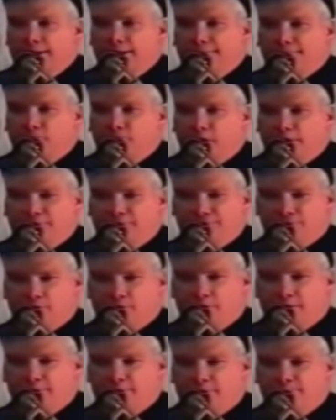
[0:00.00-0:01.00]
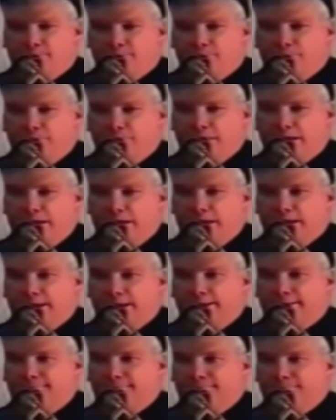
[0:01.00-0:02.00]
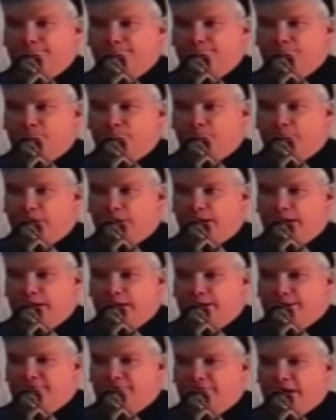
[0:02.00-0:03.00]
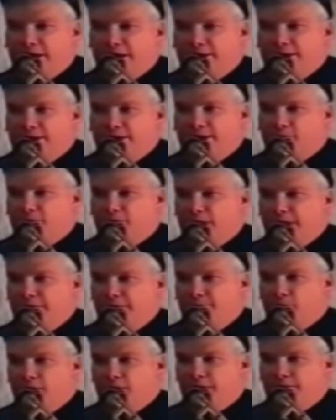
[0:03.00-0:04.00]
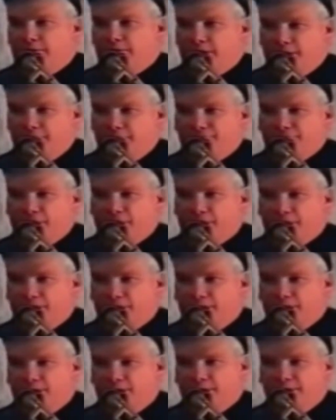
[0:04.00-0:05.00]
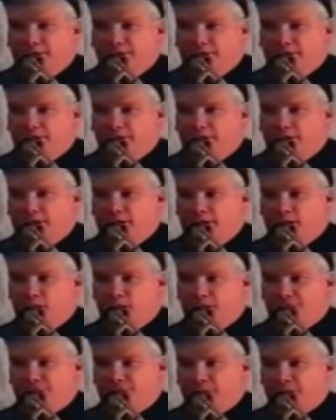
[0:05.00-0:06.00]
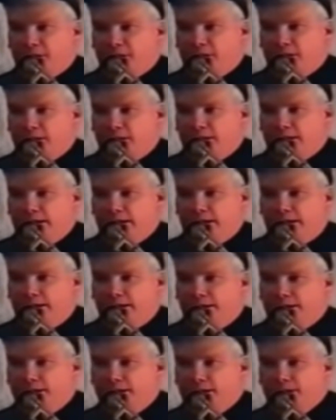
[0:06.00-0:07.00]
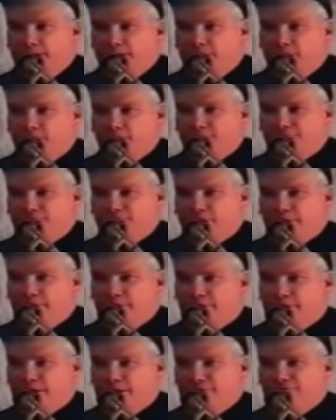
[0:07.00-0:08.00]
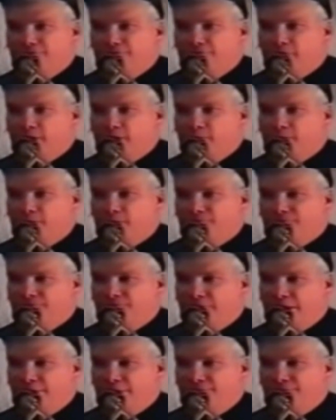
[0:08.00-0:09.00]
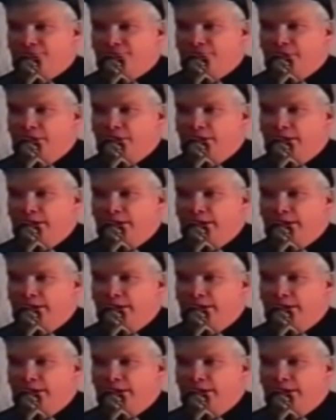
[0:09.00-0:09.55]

Um, I was one of them. Um, I, in fact, I didn't believe him. I thought he was kind of del- in delirium or something like that. And of course, other things have come up since.